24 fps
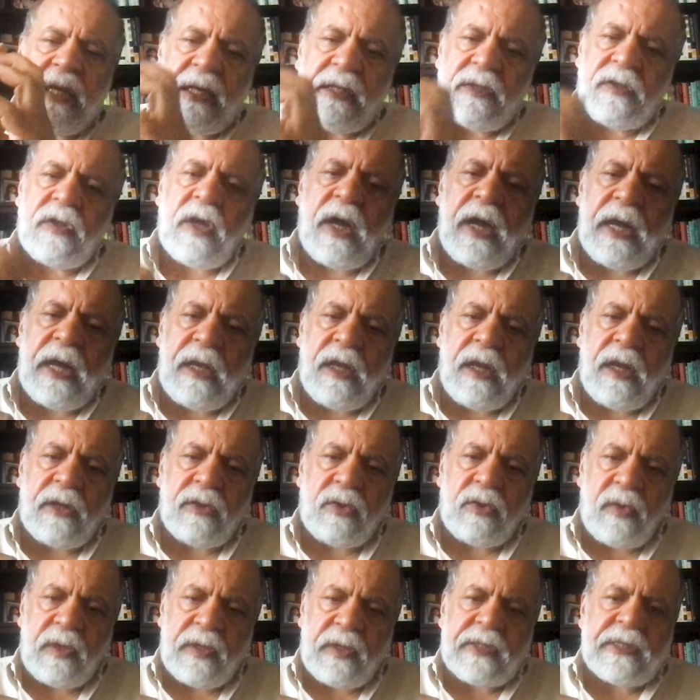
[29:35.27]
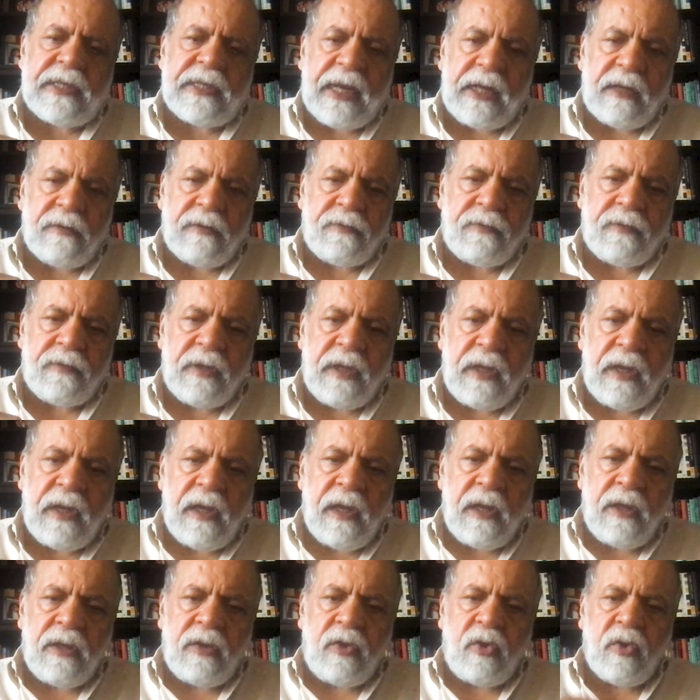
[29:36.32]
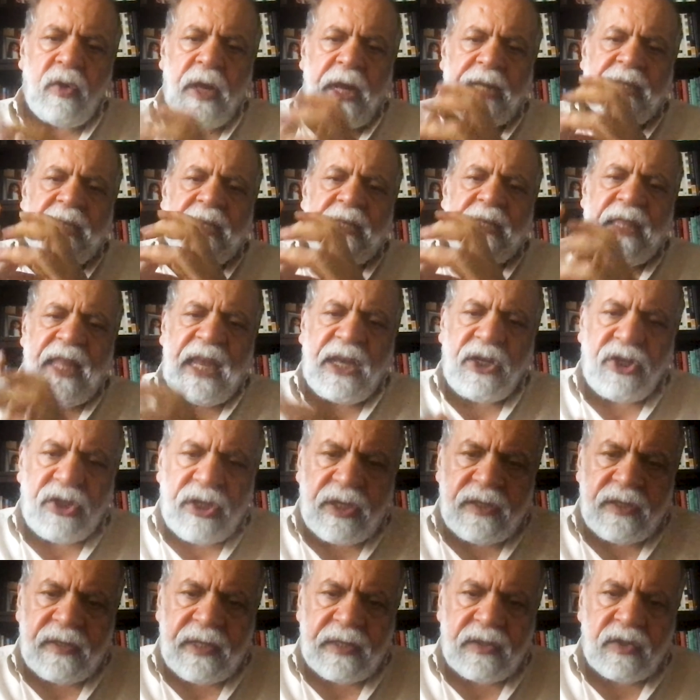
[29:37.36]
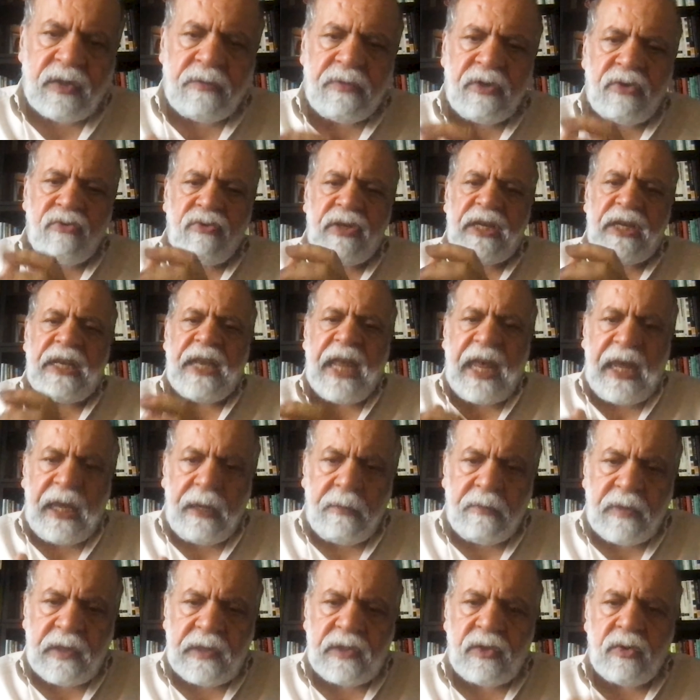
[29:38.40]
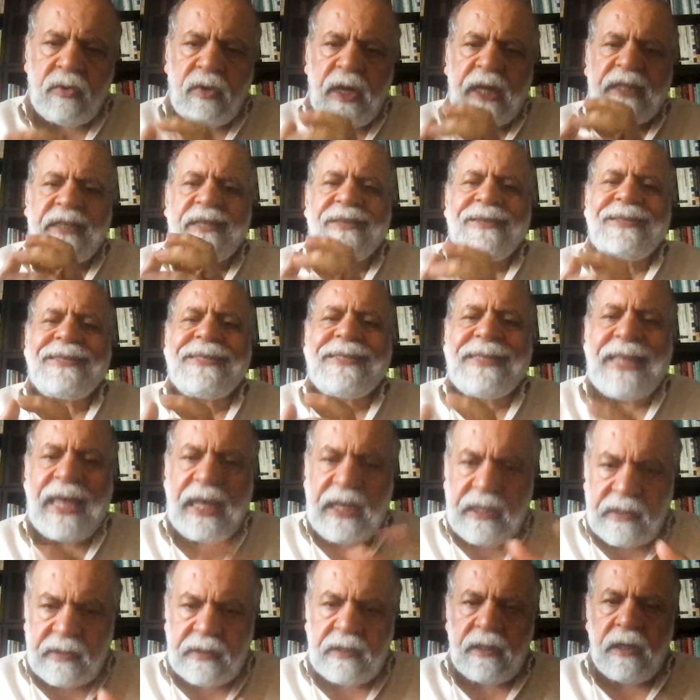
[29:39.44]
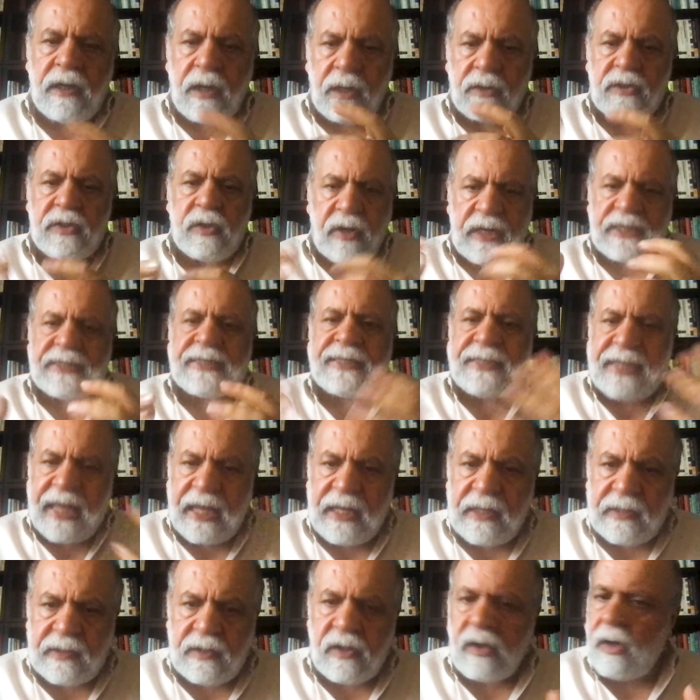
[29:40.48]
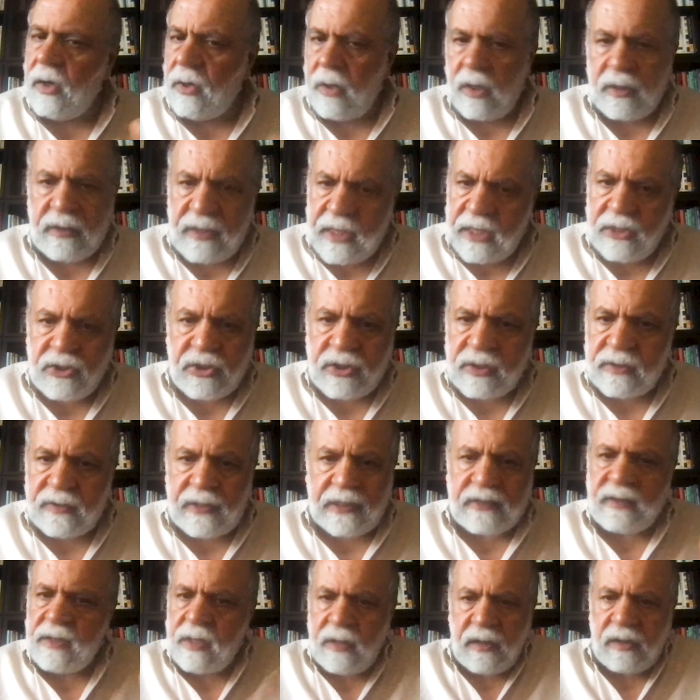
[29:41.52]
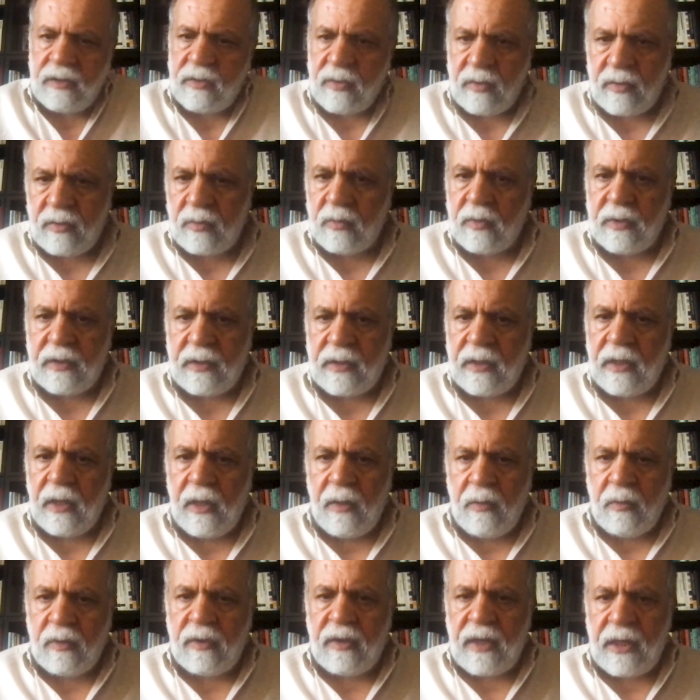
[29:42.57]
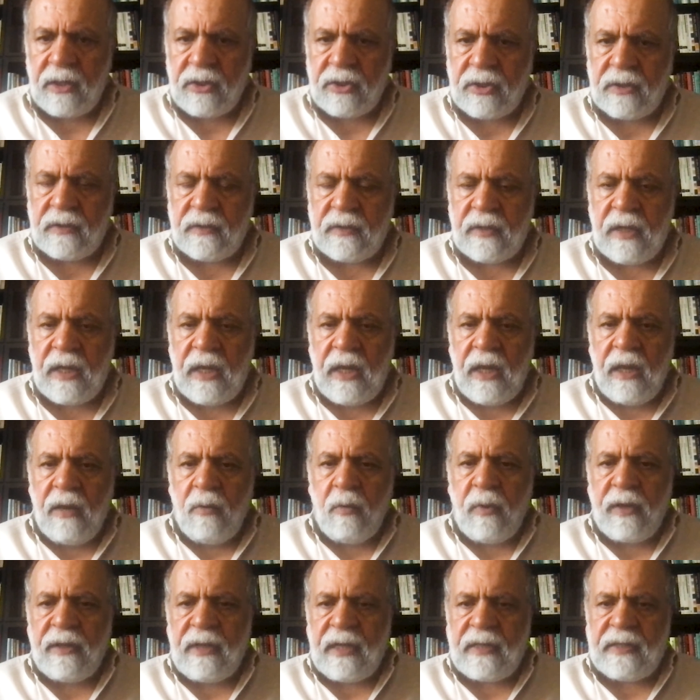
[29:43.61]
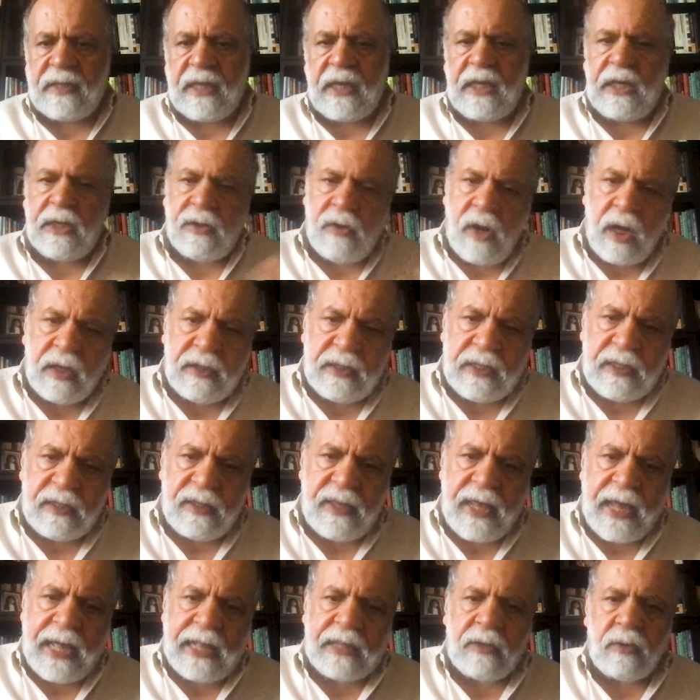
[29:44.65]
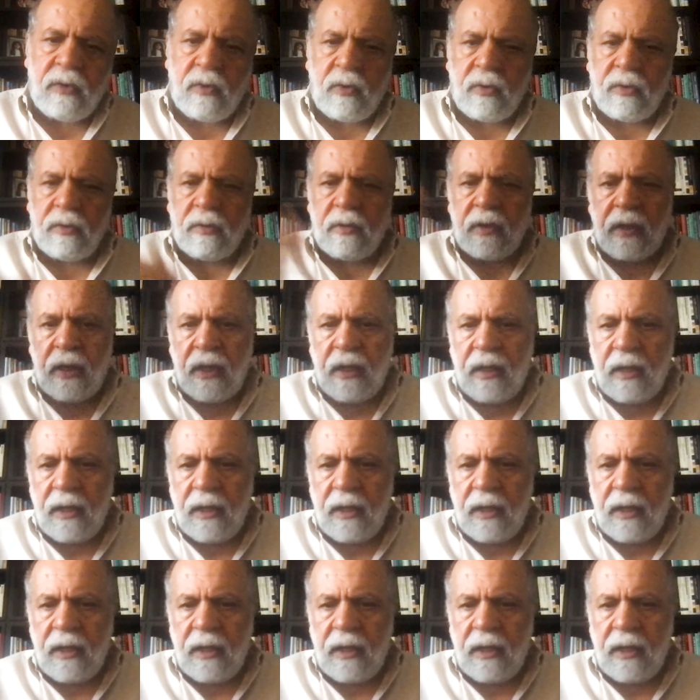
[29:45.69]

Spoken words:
entirely unto itself. United Nations has to be renamed is United States. These are states, they are not nations, has nothing to do with nations. When they say Iran did that or